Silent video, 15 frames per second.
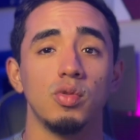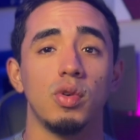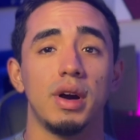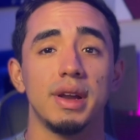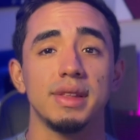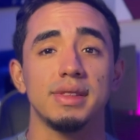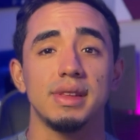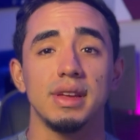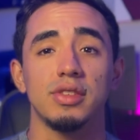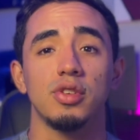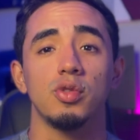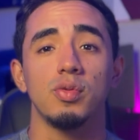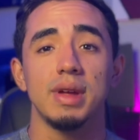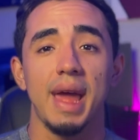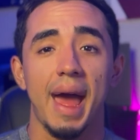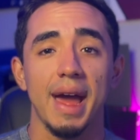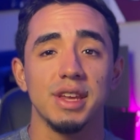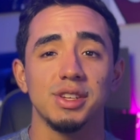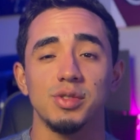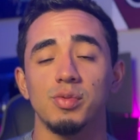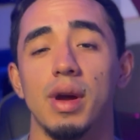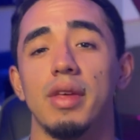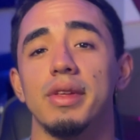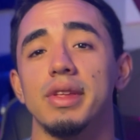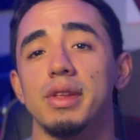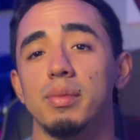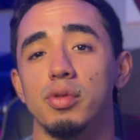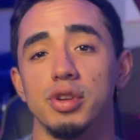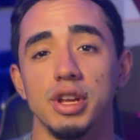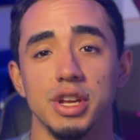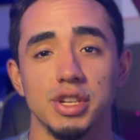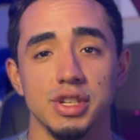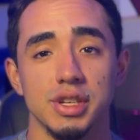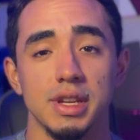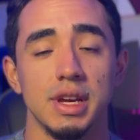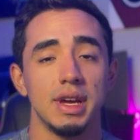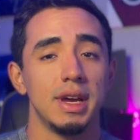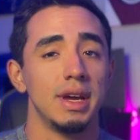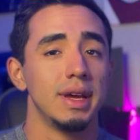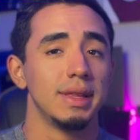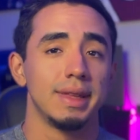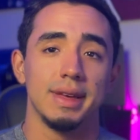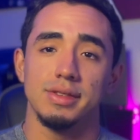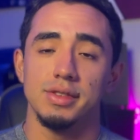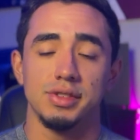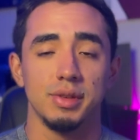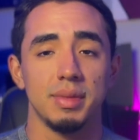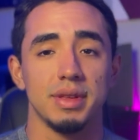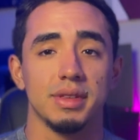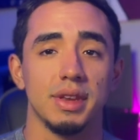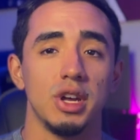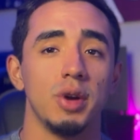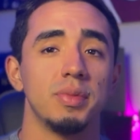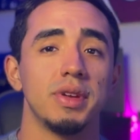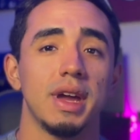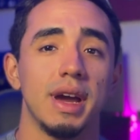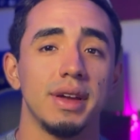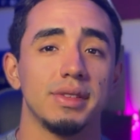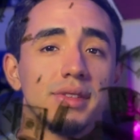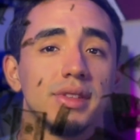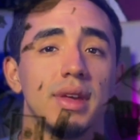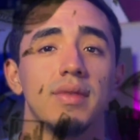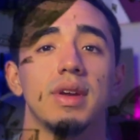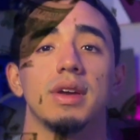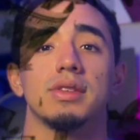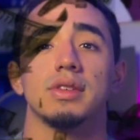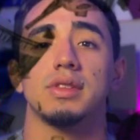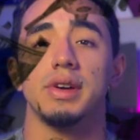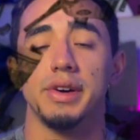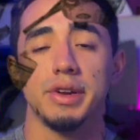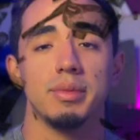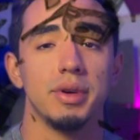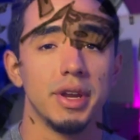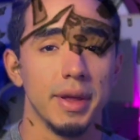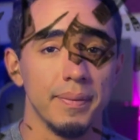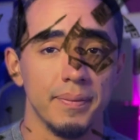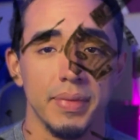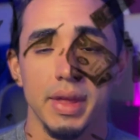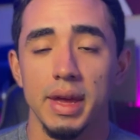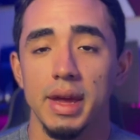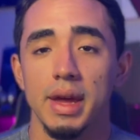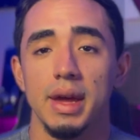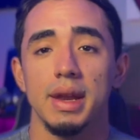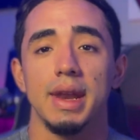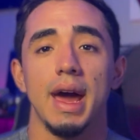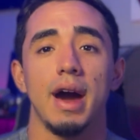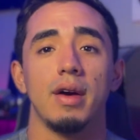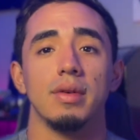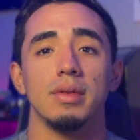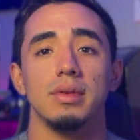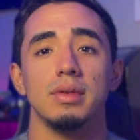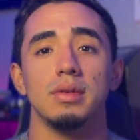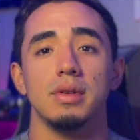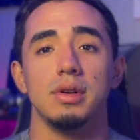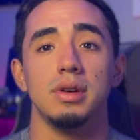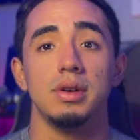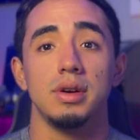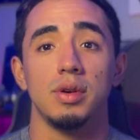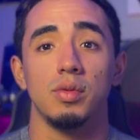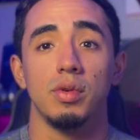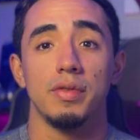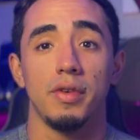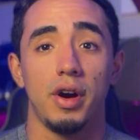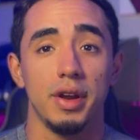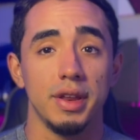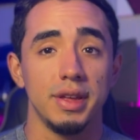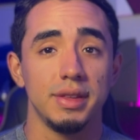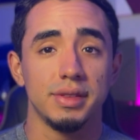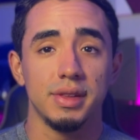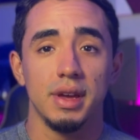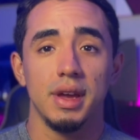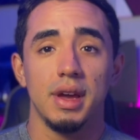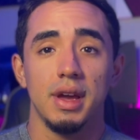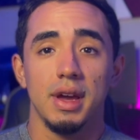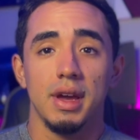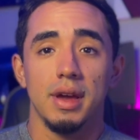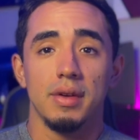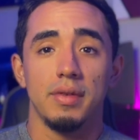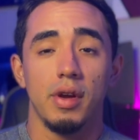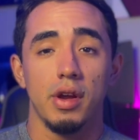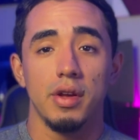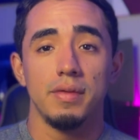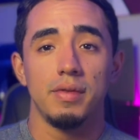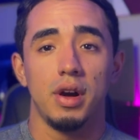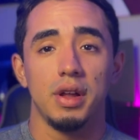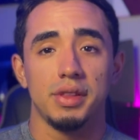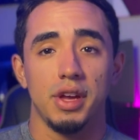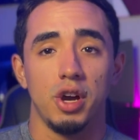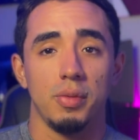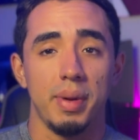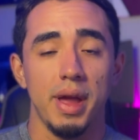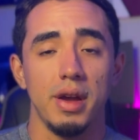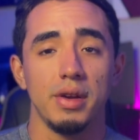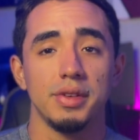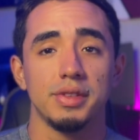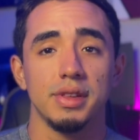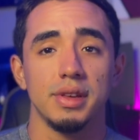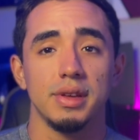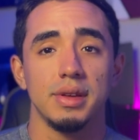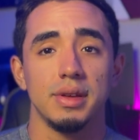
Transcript: wanna stick to the reaction rather than the prediction. That's just something that's gonna help you guys and save you guys a ton of money. Now, with all these very volatile pairs,